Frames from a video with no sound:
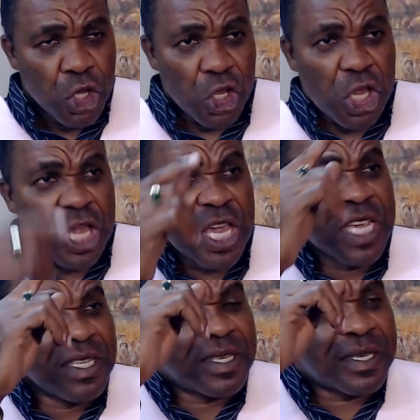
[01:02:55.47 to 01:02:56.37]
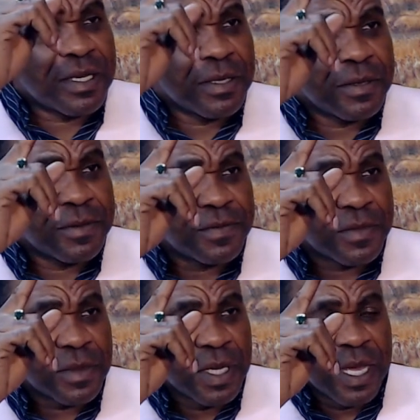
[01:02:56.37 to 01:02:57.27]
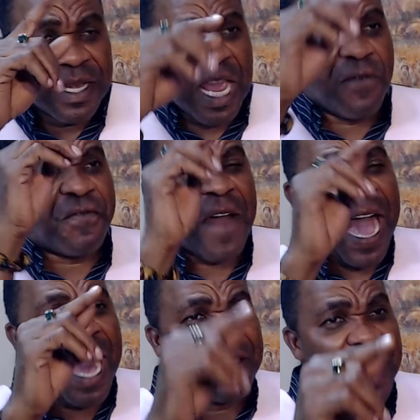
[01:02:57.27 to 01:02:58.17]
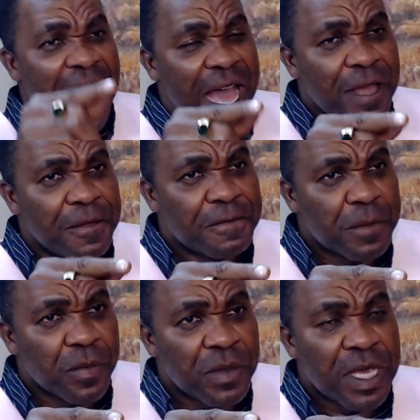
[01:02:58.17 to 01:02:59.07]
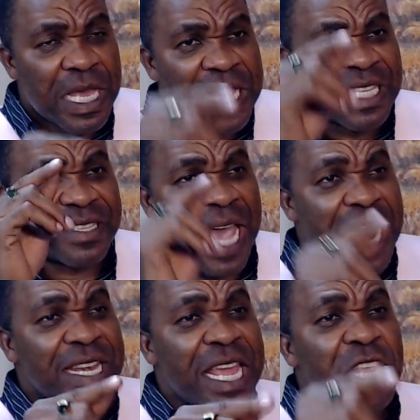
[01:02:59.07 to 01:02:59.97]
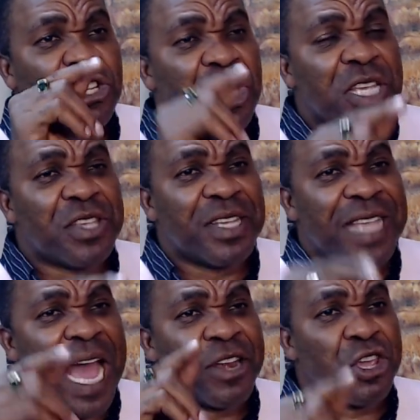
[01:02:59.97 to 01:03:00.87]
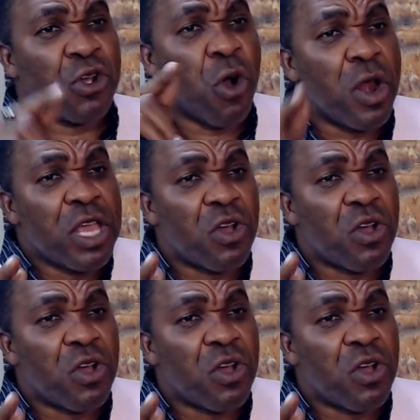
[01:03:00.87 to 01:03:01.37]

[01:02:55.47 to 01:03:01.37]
is the Father sending Jesus and the Holy